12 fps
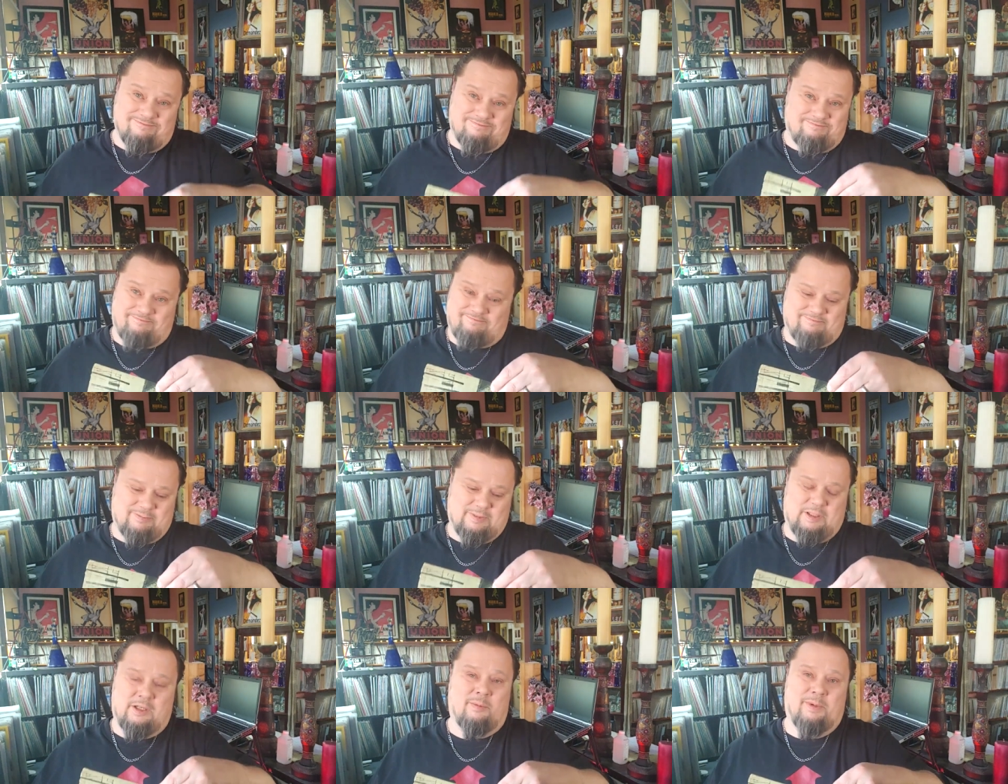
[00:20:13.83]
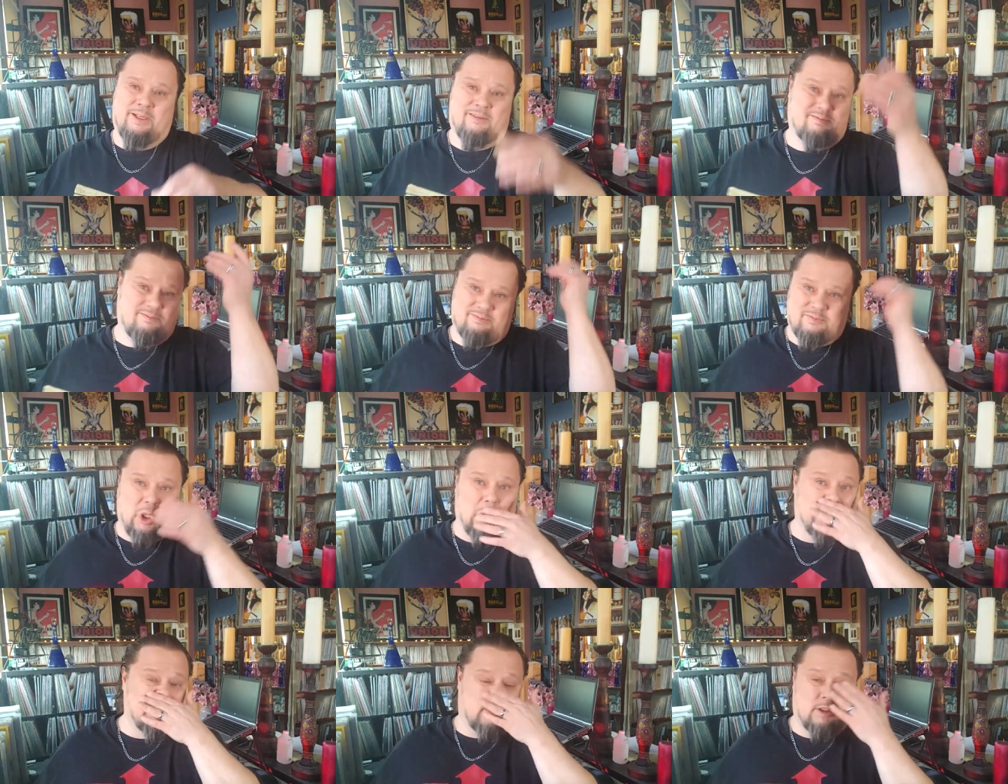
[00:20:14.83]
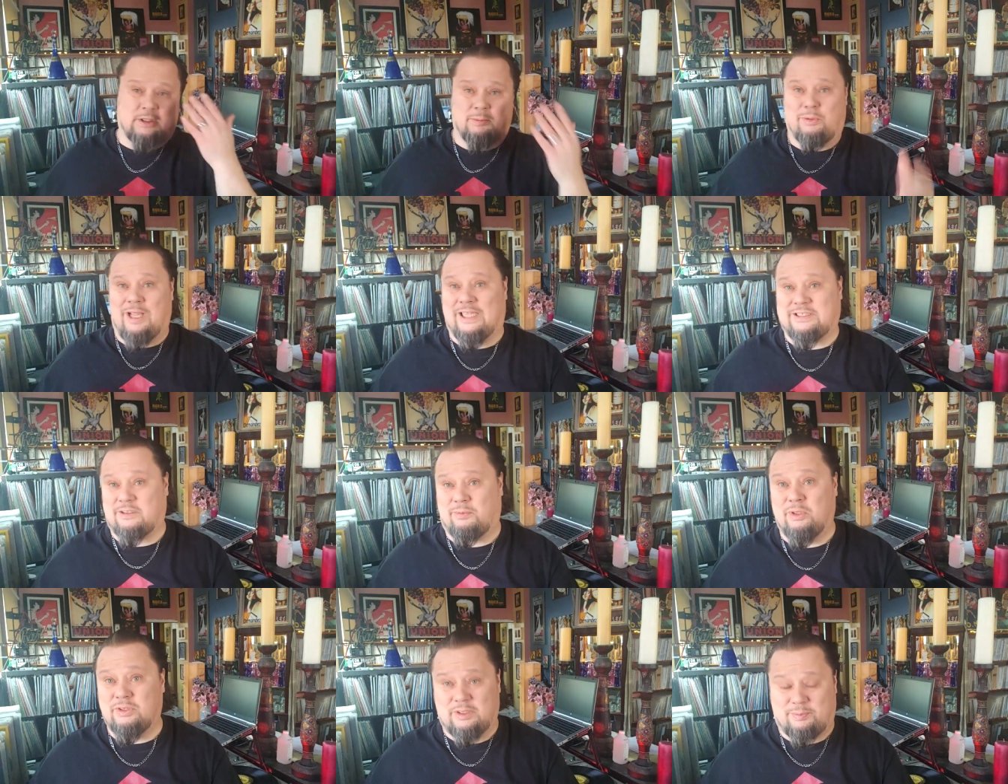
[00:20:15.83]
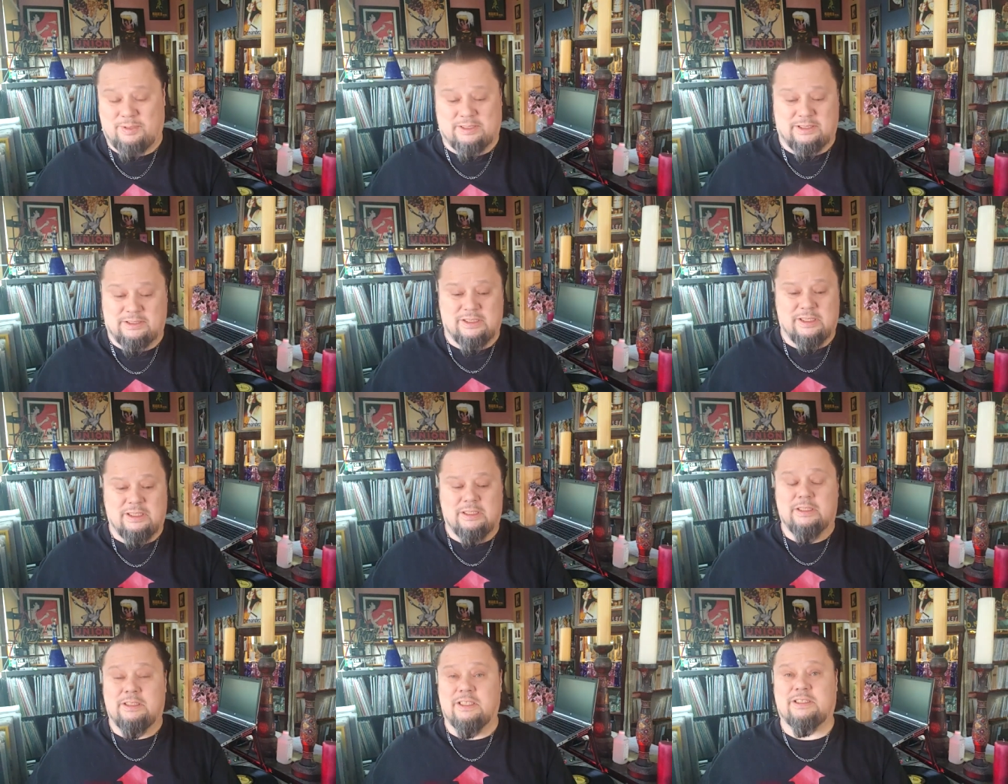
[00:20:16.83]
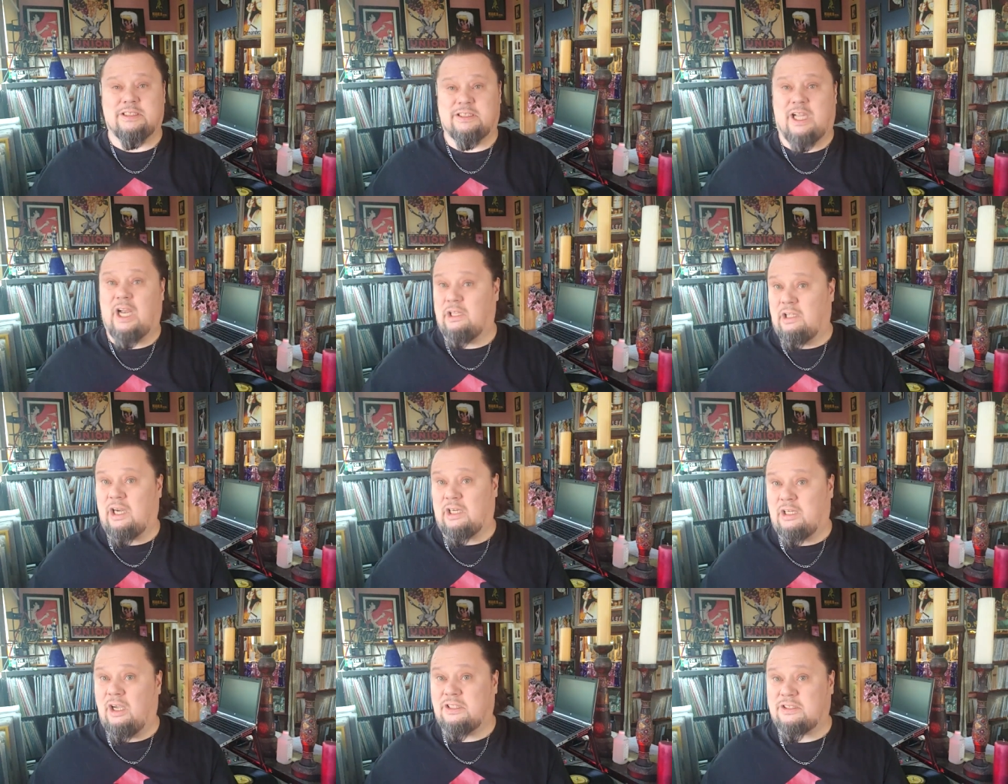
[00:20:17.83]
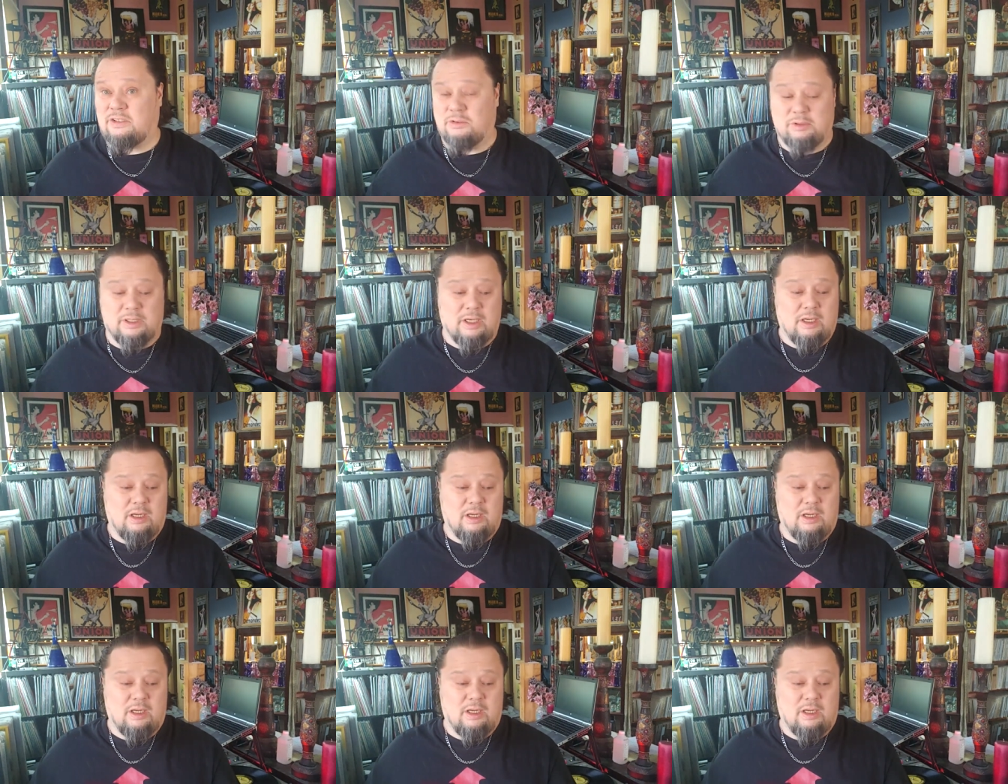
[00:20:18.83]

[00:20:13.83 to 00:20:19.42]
you know, I mean, go listen to some plastic music because this has got a lot of guts to it.